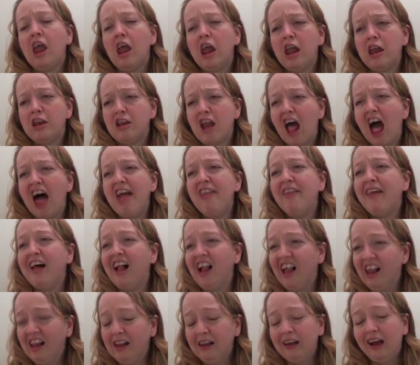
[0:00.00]
now the
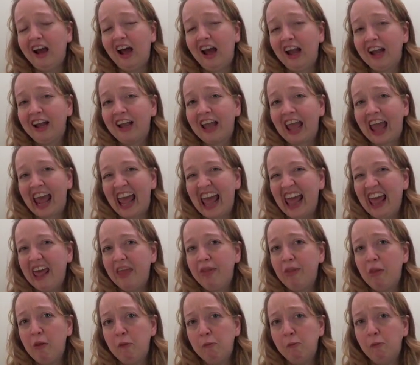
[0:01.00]
older I
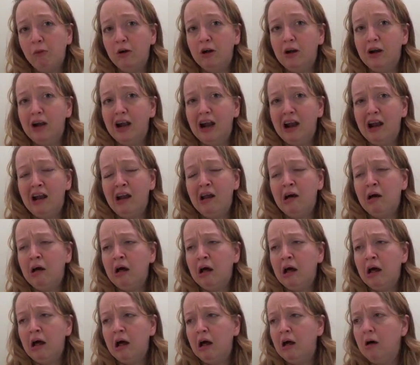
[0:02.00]
get, the more
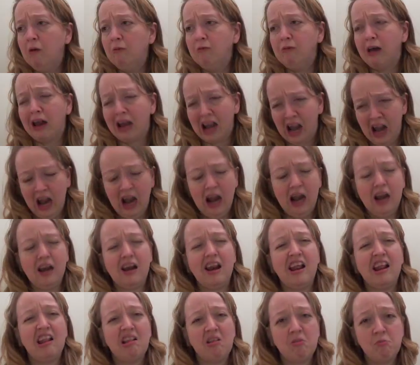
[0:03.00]
my heart
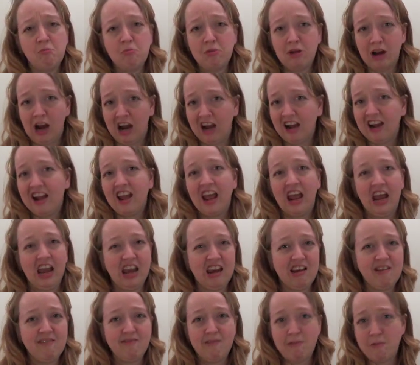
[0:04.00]
is
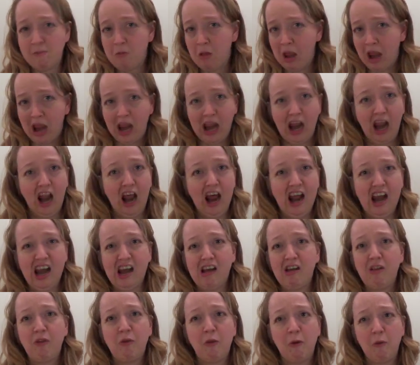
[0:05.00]
broken and
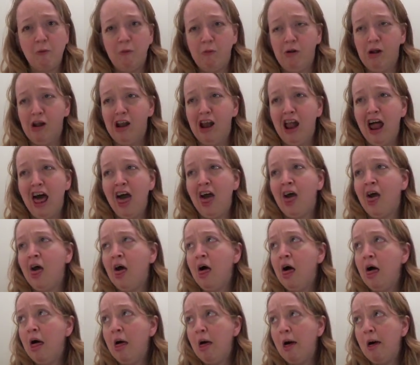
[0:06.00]
repaired, the more
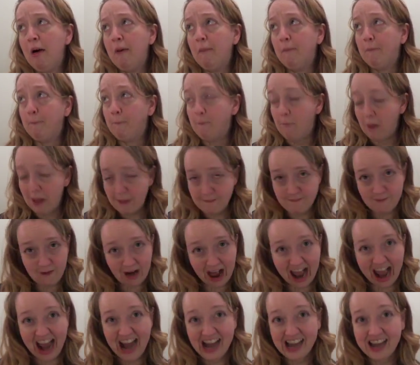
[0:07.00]
my
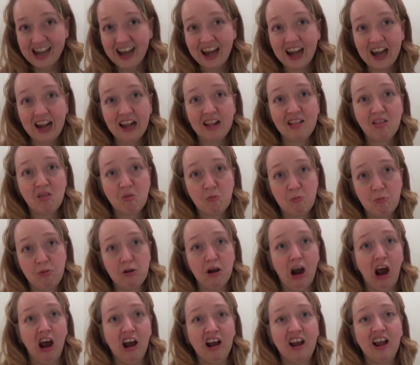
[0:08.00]
body is
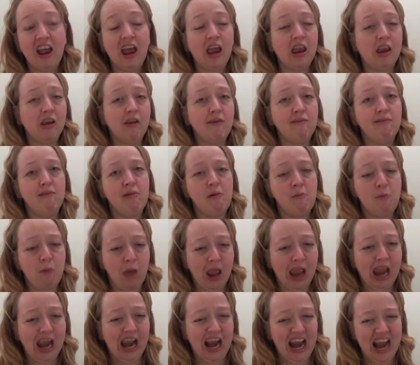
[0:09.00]
broken and
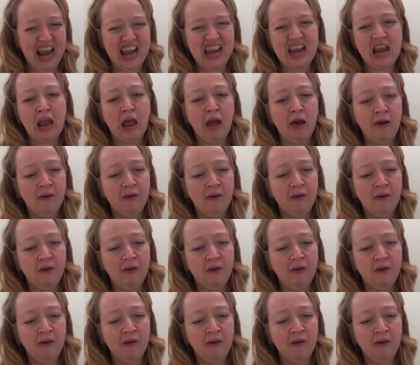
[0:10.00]
repaired,